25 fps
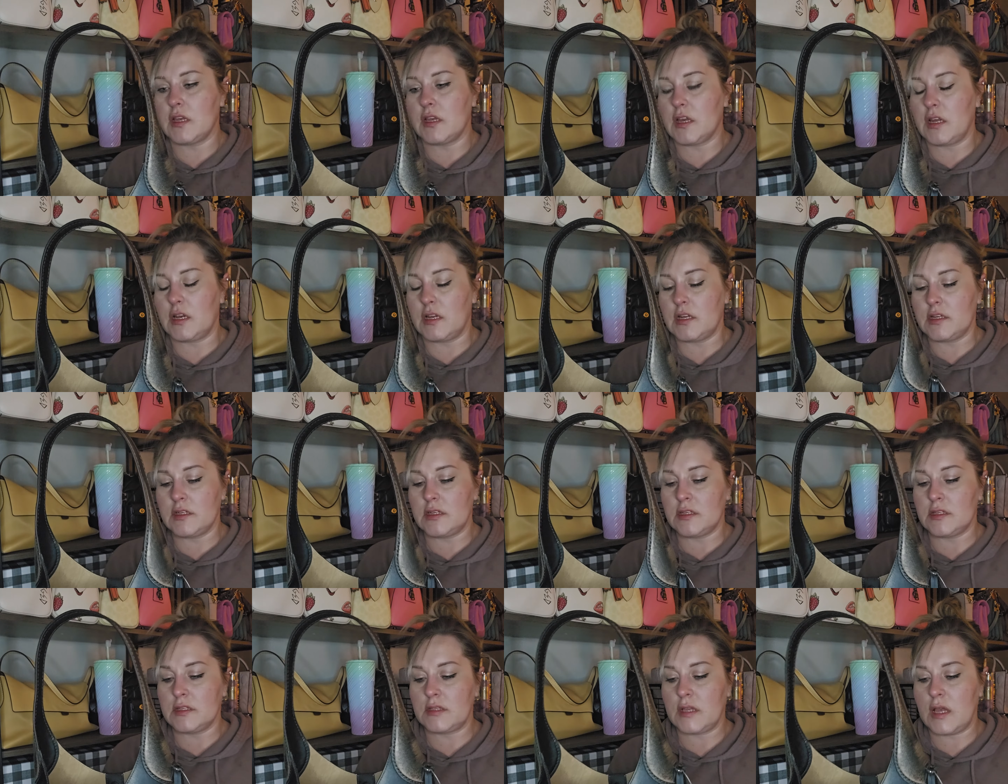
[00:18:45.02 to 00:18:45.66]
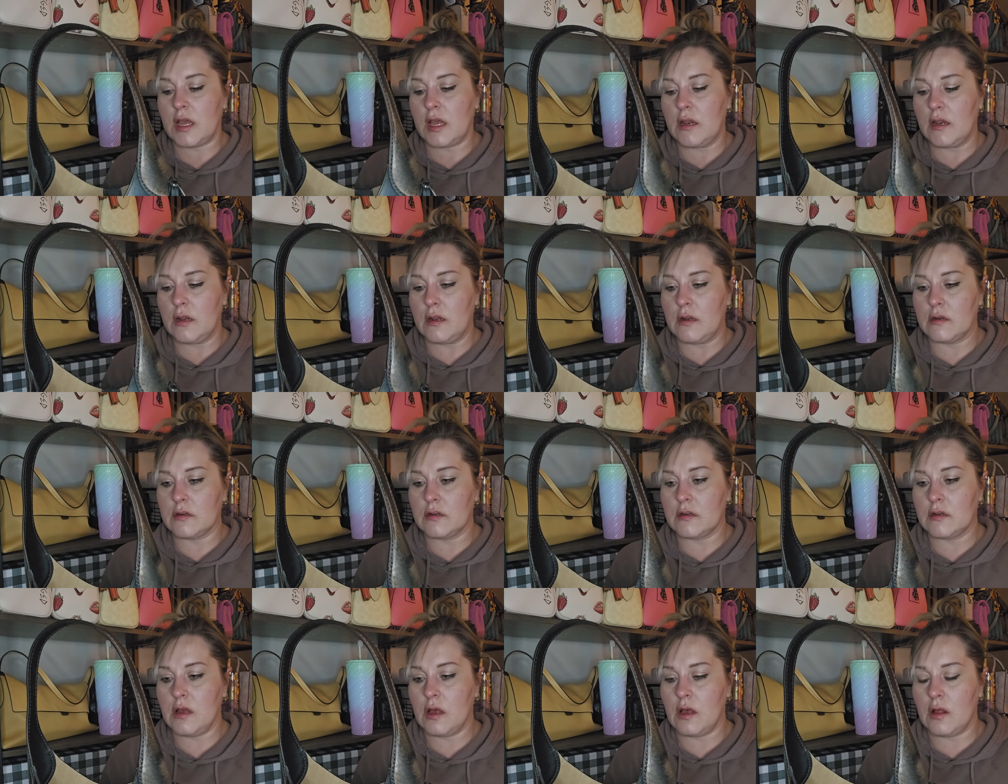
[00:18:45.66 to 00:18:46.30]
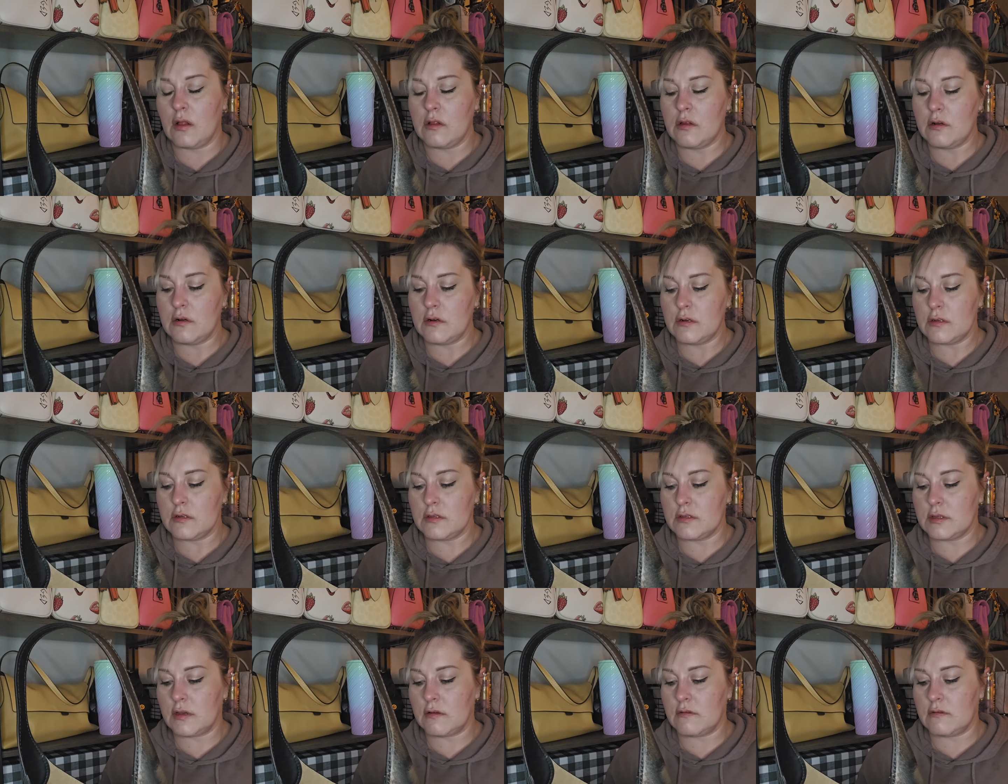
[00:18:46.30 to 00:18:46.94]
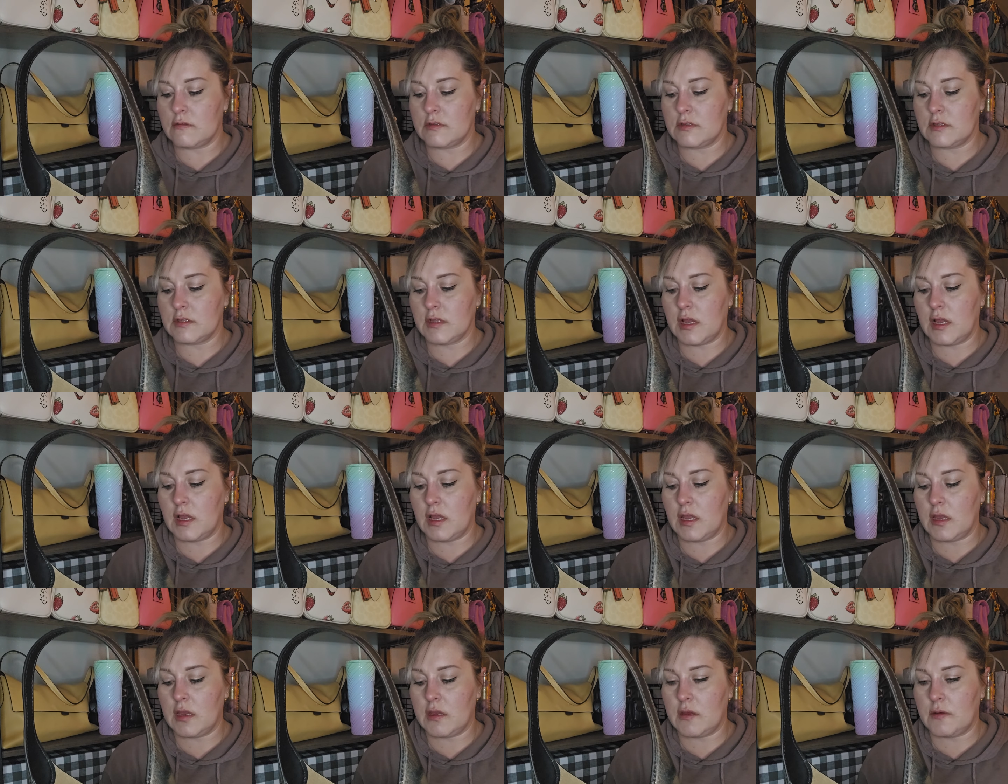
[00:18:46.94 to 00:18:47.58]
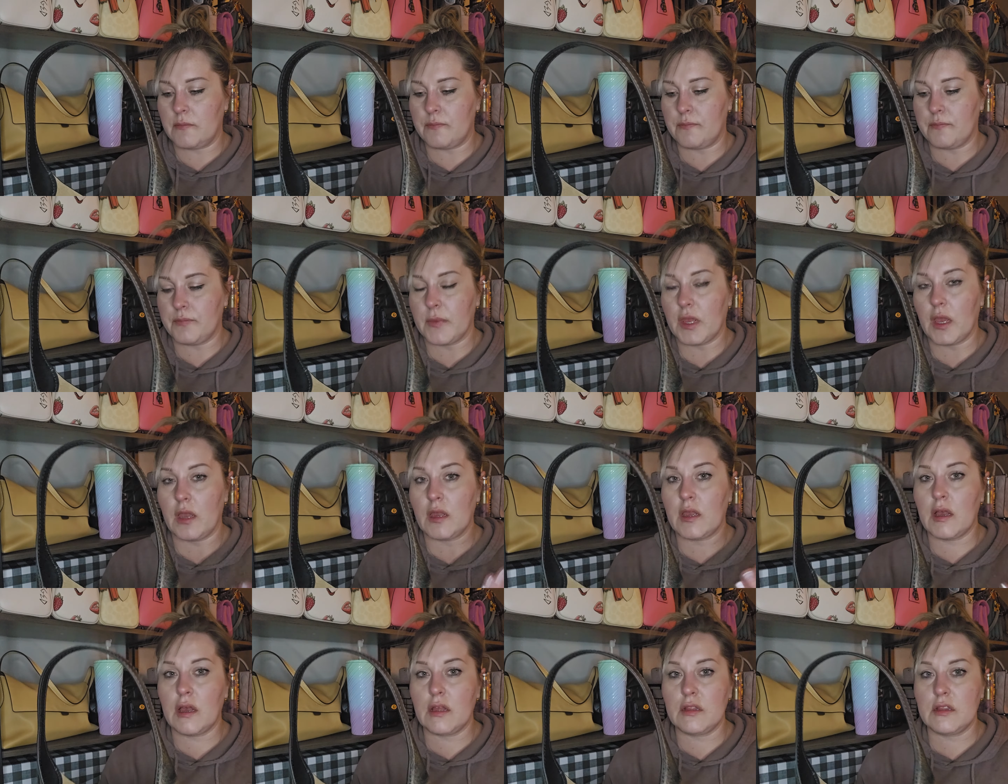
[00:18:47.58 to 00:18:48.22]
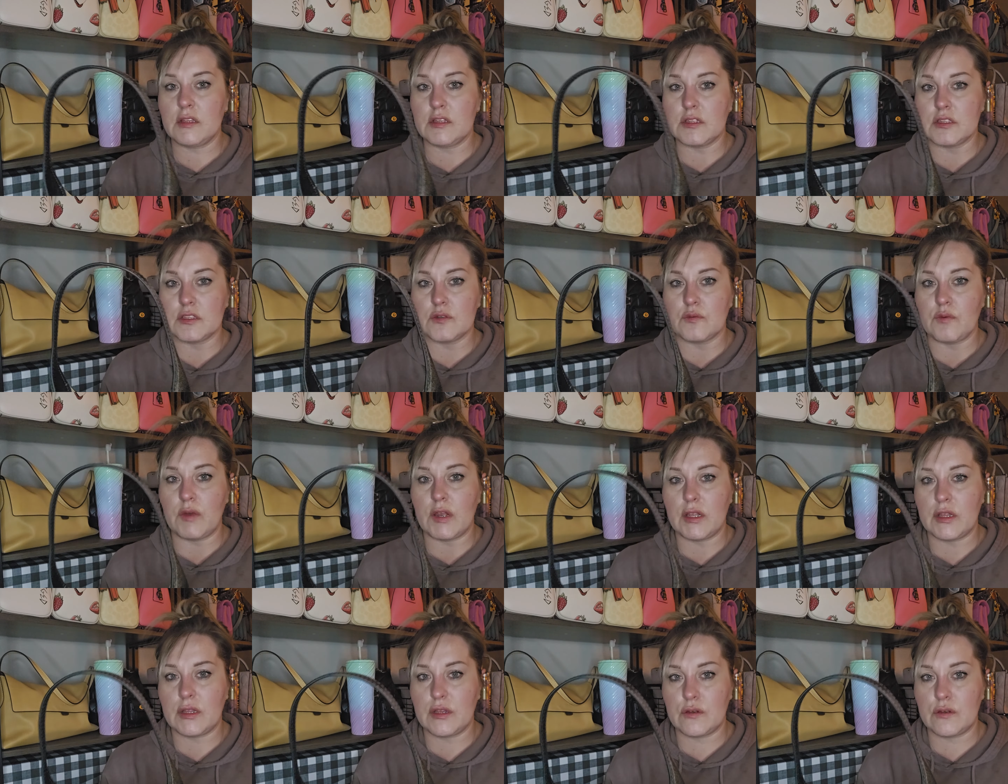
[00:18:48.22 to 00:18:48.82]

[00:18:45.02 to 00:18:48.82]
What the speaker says: couldn't decide on colors. I was like, I got the suede.